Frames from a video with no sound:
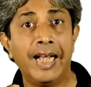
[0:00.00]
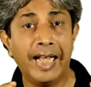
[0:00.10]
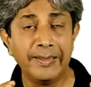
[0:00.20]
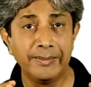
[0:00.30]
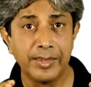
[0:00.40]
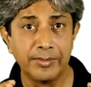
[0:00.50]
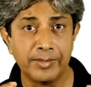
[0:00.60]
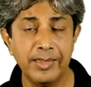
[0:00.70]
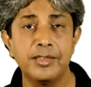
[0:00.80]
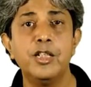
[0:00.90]
And
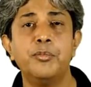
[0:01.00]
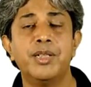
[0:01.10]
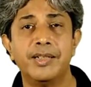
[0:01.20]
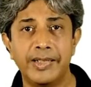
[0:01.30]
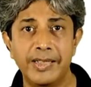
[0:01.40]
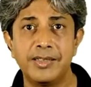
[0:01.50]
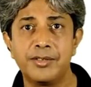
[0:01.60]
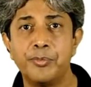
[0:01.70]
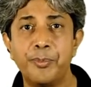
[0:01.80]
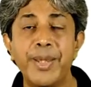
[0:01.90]
this number
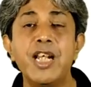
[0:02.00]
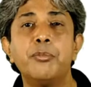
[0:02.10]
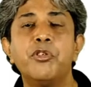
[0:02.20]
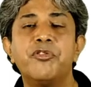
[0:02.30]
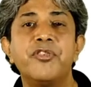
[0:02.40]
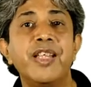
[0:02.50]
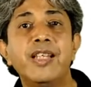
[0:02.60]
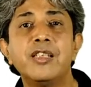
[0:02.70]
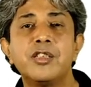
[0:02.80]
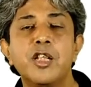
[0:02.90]
is made up of
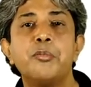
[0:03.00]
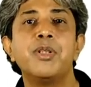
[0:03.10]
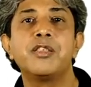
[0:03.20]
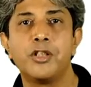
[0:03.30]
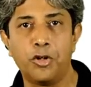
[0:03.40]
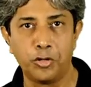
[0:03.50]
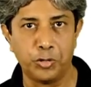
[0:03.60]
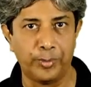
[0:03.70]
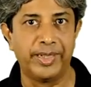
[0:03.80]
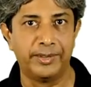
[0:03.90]
various numbers along
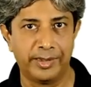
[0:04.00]
the way.